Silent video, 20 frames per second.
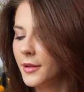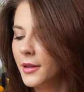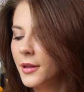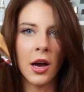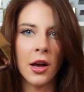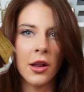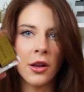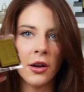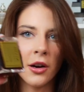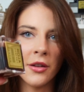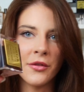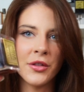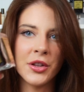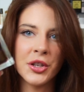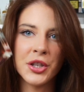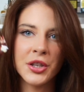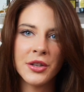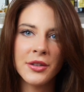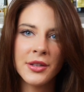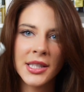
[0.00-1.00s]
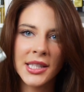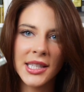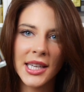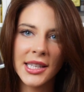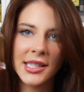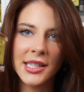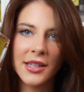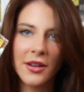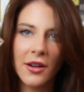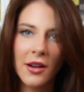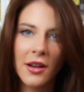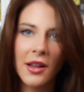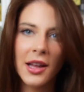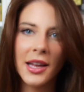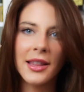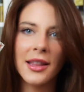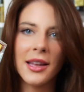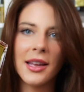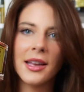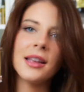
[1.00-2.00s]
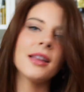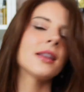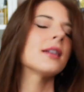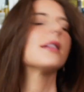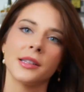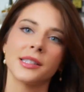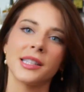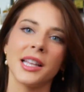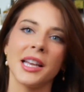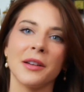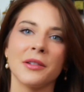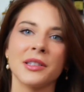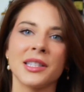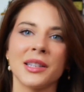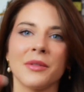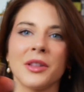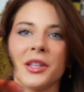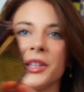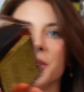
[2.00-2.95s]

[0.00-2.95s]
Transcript: Color of the juice says it all, I think. It's like some of